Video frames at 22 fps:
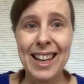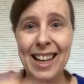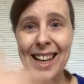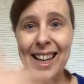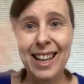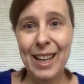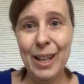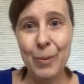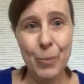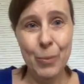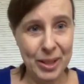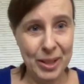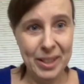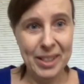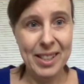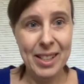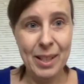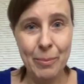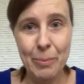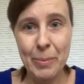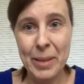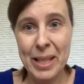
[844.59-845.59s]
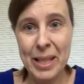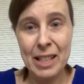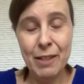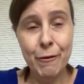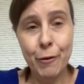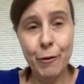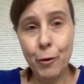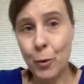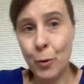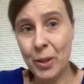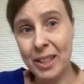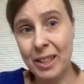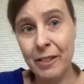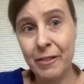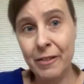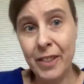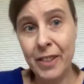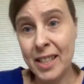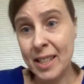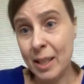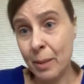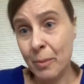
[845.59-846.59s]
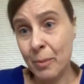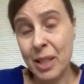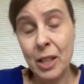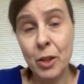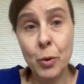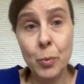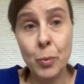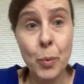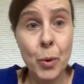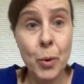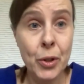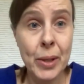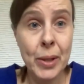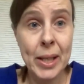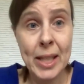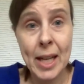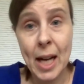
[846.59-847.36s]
what does it mean for delivering something tomorrow,